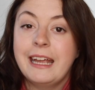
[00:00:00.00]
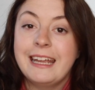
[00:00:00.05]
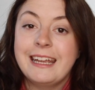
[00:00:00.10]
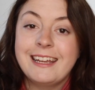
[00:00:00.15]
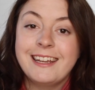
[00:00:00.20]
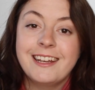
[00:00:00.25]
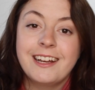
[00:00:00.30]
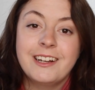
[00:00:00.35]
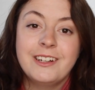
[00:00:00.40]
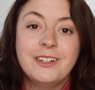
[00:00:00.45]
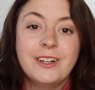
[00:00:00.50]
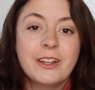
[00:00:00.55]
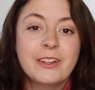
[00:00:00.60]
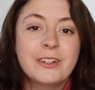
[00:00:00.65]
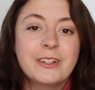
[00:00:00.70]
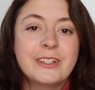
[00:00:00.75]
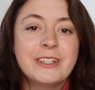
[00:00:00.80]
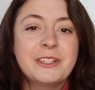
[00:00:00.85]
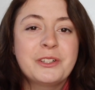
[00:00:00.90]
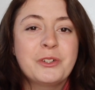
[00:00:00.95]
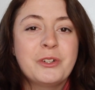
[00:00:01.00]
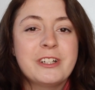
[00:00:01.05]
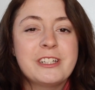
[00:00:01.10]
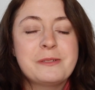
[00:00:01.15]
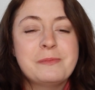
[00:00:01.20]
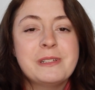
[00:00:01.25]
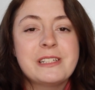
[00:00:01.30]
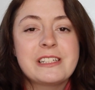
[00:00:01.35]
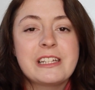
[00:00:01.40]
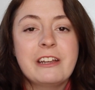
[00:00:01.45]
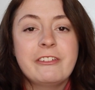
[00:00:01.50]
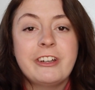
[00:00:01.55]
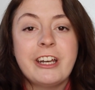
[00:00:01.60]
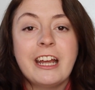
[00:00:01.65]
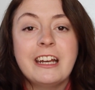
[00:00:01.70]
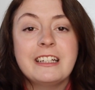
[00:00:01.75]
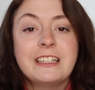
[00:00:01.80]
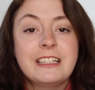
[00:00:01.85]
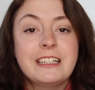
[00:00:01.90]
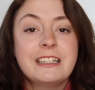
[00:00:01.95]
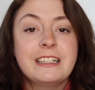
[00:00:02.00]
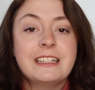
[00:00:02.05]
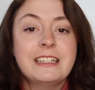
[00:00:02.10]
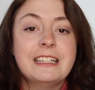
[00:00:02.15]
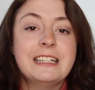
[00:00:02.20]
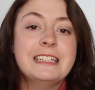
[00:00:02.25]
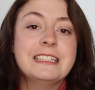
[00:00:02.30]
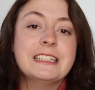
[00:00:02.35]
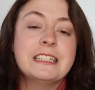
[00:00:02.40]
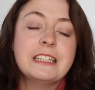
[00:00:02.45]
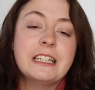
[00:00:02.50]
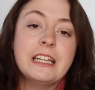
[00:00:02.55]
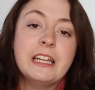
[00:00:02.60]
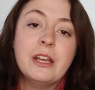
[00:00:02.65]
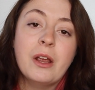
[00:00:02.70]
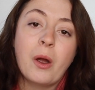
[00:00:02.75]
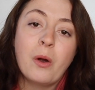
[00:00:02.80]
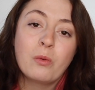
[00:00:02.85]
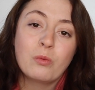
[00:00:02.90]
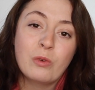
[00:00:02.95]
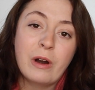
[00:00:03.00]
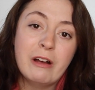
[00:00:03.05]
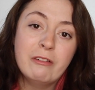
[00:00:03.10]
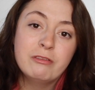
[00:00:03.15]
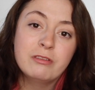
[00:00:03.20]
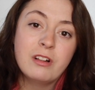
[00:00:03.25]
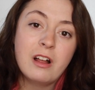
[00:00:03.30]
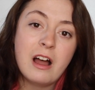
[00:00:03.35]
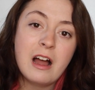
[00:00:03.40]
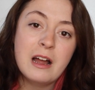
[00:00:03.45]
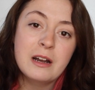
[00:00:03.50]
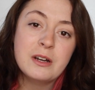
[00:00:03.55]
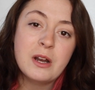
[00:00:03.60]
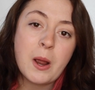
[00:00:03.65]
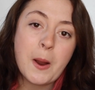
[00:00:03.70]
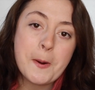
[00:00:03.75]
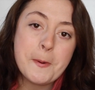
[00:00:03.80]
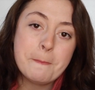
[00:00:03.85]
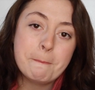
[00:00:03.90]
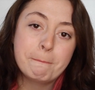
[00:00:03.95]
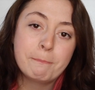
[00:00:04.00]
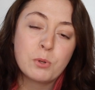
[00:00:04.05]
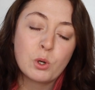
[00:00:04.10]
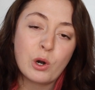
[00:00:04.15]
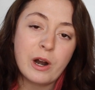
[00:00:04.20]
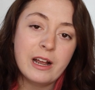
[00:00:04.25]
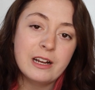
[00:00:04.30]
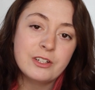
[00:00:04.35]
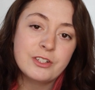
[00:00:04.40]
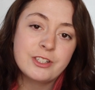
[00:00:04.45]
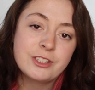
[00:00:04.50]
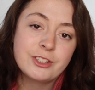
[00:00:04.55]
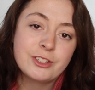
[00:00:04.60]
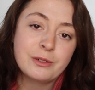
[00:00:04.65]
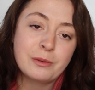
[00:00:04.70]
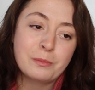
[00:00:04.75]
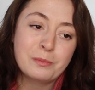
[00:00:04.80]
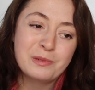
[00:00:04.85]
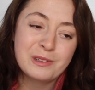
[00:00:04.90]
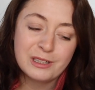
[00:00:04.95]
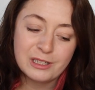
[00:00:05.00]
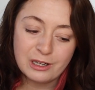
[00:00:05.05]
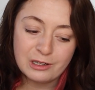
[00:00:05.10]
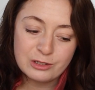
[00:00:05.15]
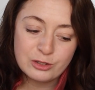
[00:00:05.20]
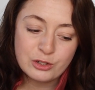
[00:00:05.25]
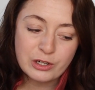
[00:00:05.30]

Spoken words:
Another good Christmas gift idea is the Revlon brush blow